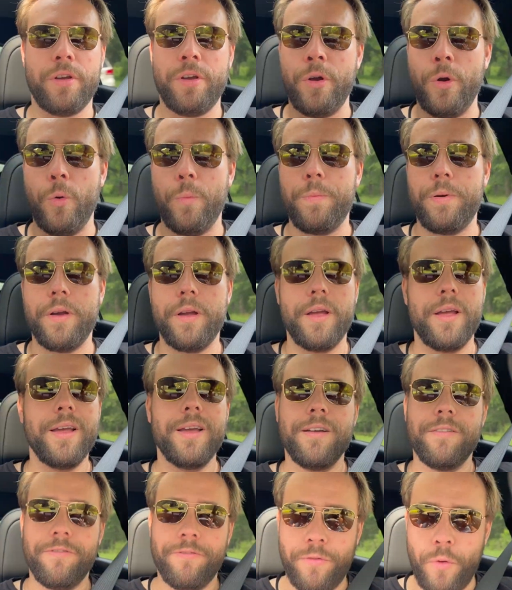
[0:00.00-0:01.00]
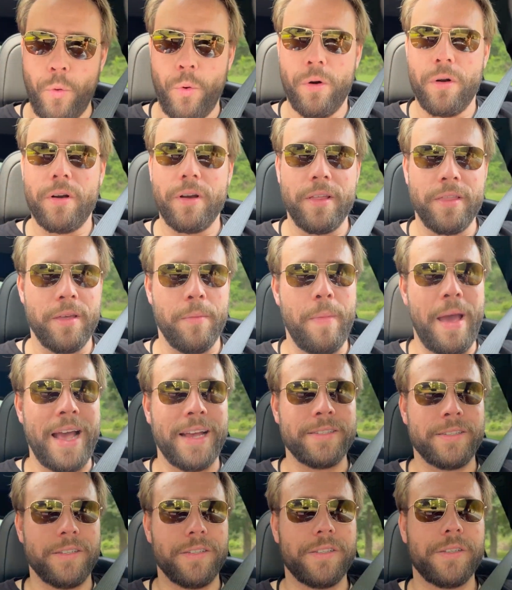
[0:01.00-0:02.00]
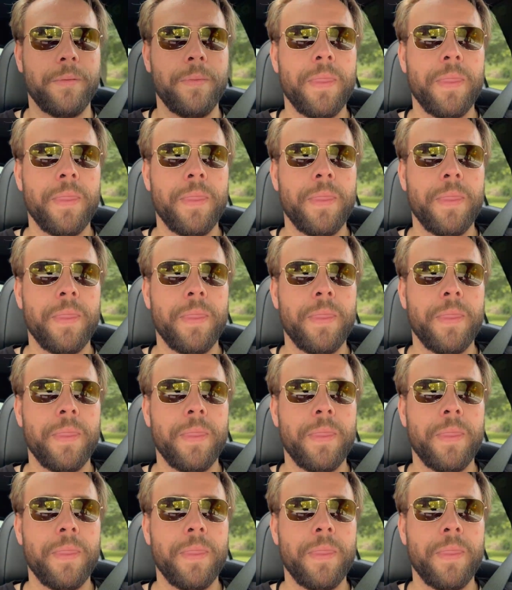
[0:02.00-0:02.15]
coupe for the masses.